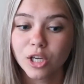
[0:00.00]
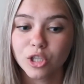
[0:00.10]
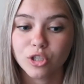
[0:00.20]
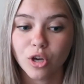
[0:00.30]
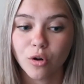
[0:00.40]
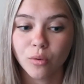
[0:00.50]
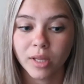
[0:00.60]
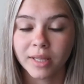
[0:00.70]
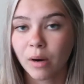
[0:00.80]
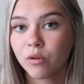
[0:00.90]
So
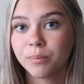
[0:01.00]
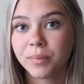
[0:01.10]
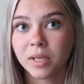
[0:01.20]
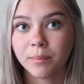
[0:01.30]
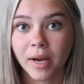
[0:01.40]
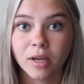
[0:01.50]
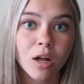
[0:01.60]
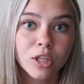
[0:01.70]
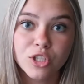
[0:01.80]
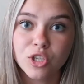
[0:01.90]
that would be
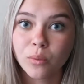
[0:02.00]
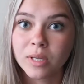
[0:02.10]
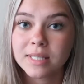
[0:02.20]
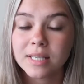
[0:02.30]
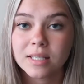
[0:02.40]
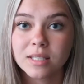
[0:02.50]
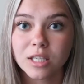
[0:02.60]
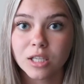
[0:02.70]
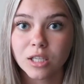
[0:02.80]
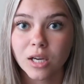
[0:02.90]
biology
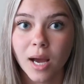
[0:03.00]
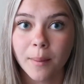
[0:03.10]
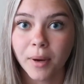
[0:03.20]
160,